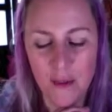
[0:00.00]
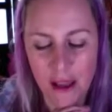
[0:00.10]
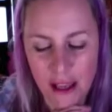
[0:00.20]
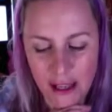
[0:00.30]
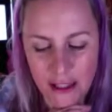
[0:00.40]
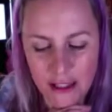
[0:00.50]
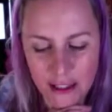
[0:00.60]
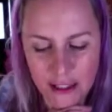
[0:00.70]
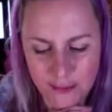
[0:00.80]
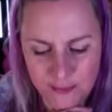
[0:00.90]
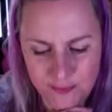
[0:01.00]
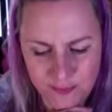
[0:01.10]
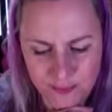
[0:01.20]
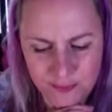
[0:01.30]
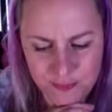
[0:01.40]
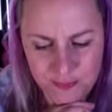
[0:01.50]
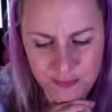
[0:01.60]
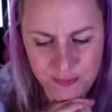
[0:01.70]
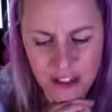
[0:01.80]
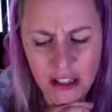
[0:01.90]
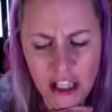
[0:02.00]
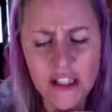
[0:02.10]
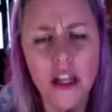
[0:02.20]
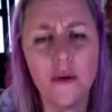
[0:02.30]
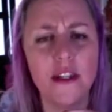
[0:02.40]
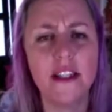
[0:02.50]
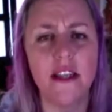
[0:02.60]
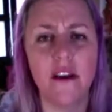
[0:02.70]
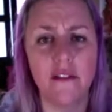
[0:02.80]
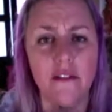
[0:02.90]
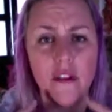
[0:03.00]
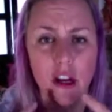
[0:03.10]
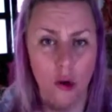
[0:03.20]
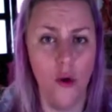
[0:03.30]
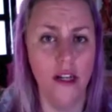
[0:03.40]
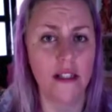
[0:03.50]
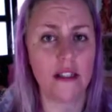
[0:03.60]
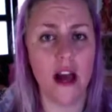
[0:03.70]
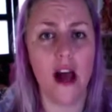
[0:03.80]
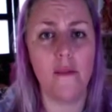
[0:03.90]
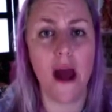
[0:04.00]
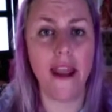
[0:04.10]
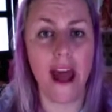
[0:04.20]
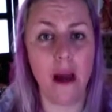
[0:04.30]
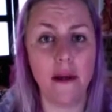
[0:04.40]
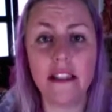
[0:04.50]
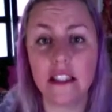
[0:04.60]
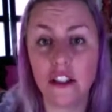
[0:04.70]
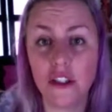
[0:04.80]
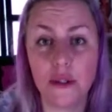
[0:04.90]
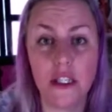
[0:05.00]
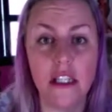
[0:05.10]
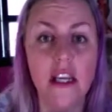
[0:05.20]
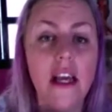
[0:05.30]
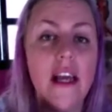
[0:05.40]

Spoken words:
And there's always, of course, bad habits, including